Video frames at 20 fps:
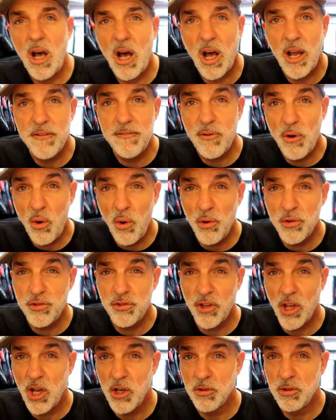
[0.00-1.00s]
I've
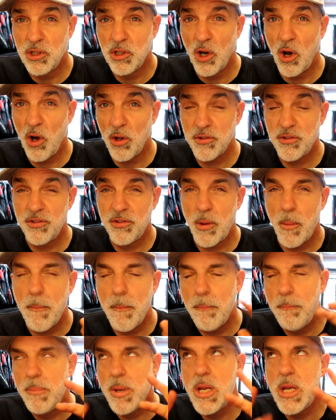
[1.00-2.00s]
also got
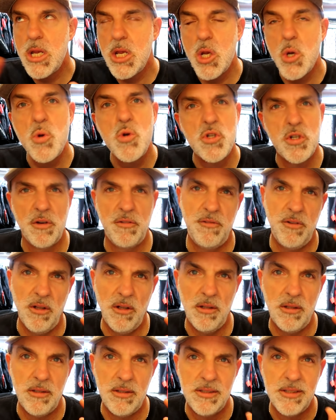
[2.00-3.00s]
some
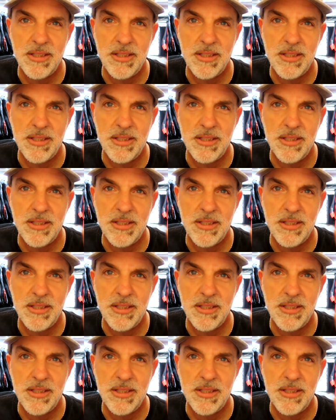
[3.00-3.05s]
beautiful